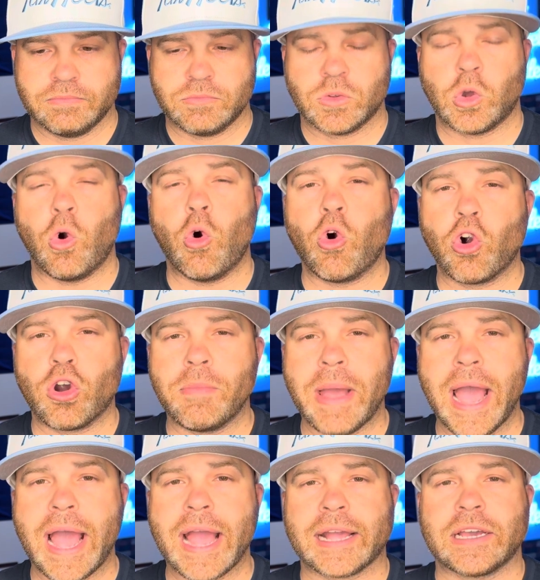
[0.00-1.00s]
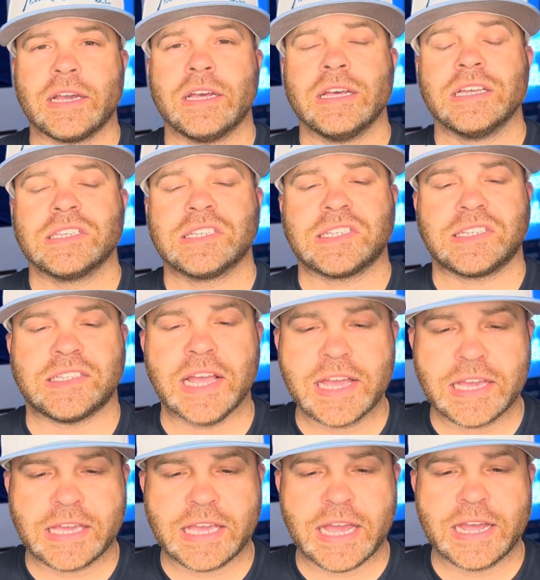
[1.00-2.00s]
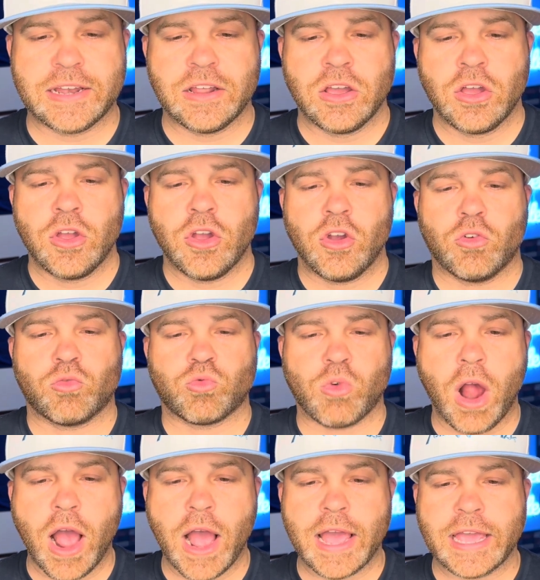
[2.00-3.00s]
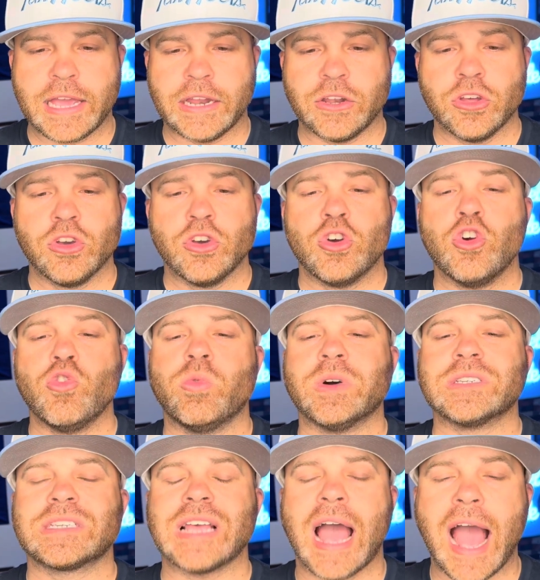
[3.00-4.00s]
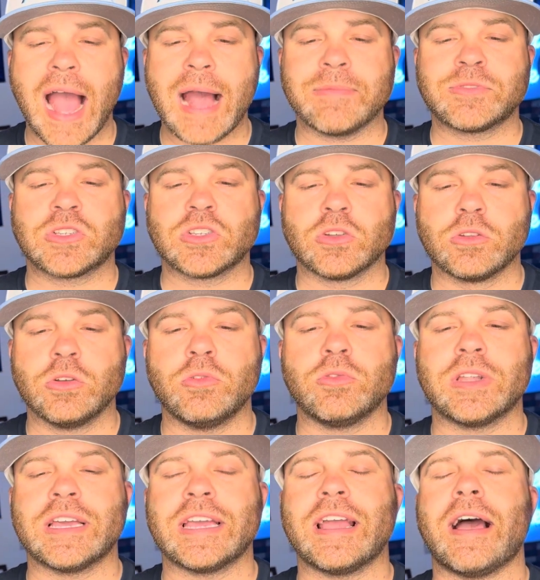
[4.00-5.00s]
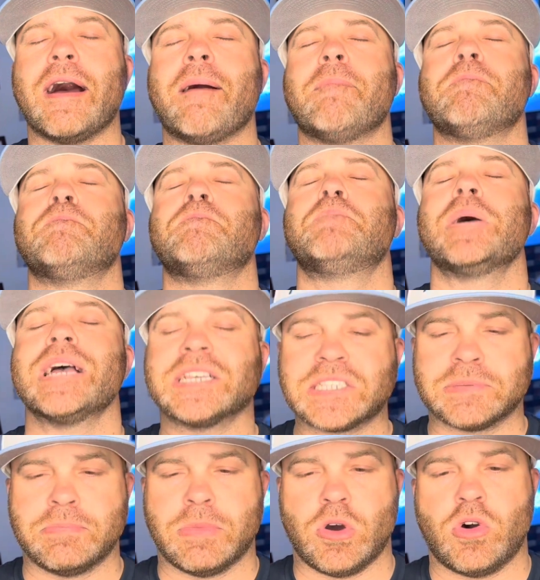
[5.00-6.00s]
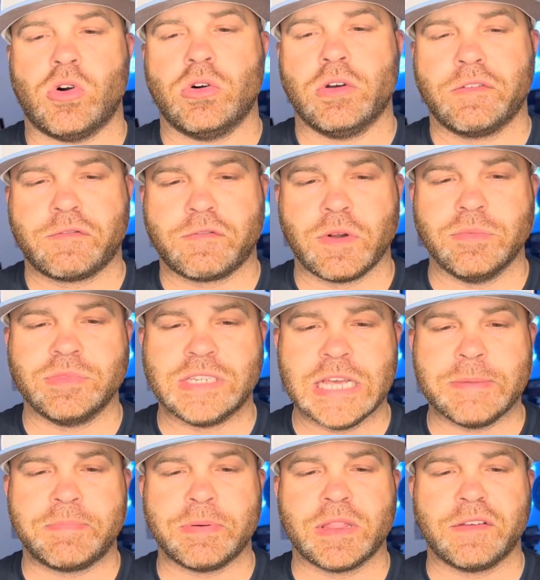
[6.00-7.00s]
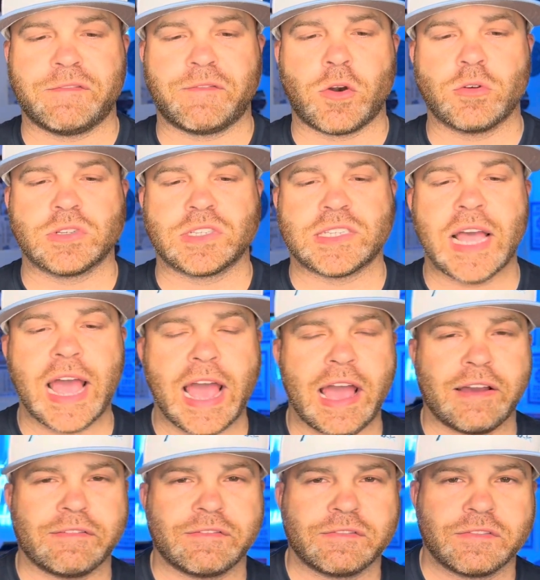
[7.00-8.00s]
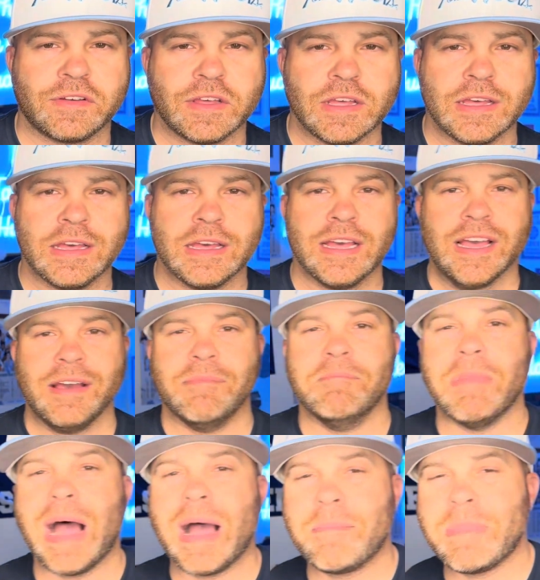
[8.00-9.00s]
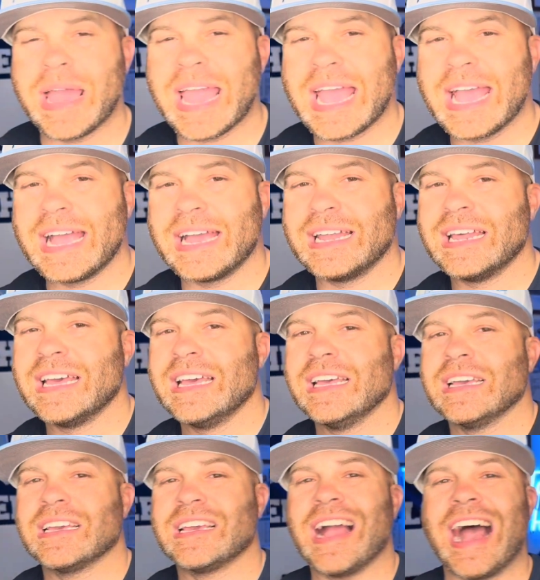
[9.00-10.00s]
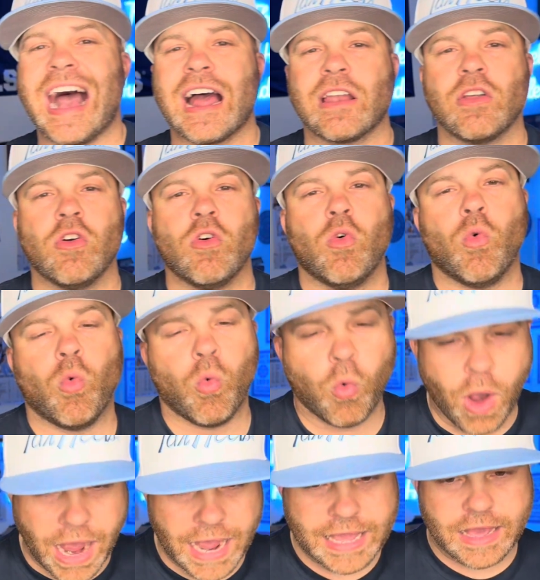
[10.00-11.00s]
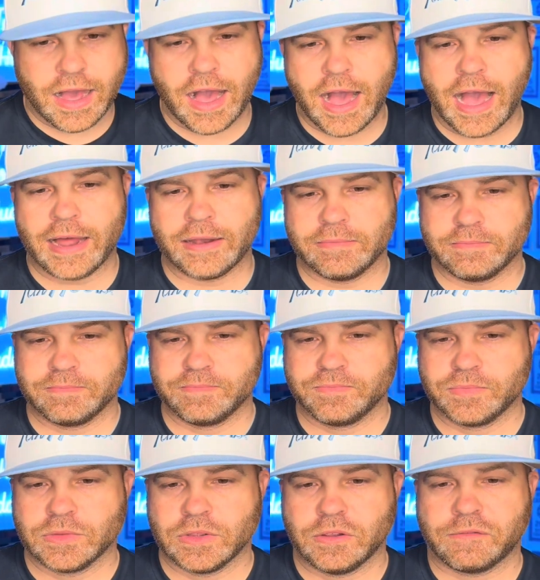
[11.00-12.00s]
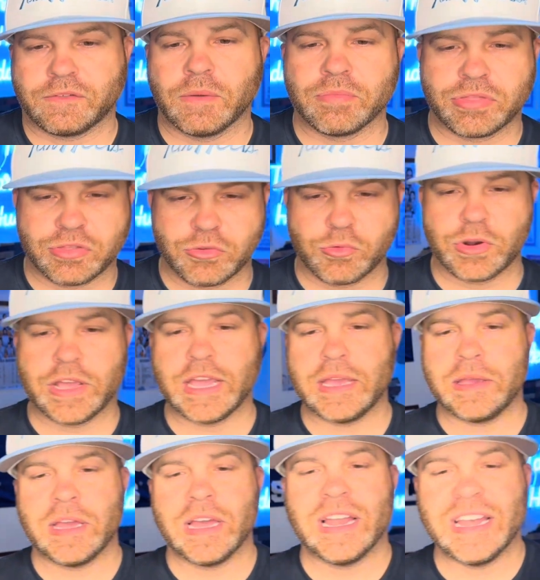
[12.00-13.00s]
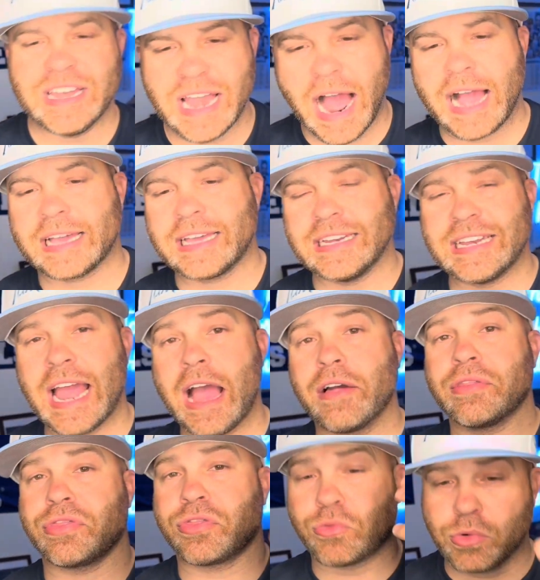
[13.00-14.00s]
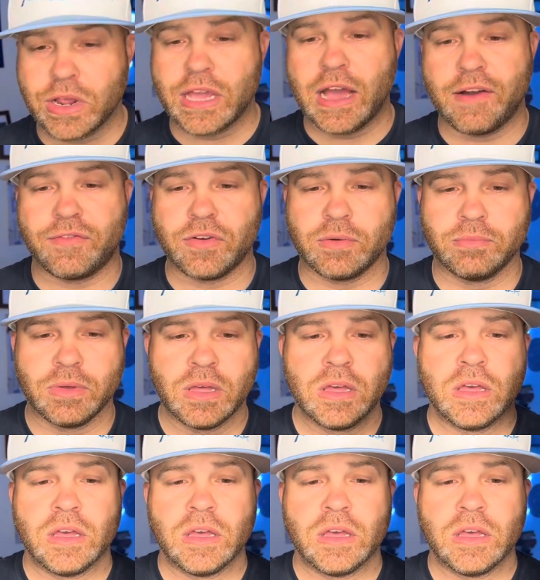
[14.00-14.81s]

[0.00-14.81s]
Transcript: Cormac Stinkin' Ryan, who was absolutely abysmal from deep in the first half. My man got white hot from 3, knocking down 3 of them.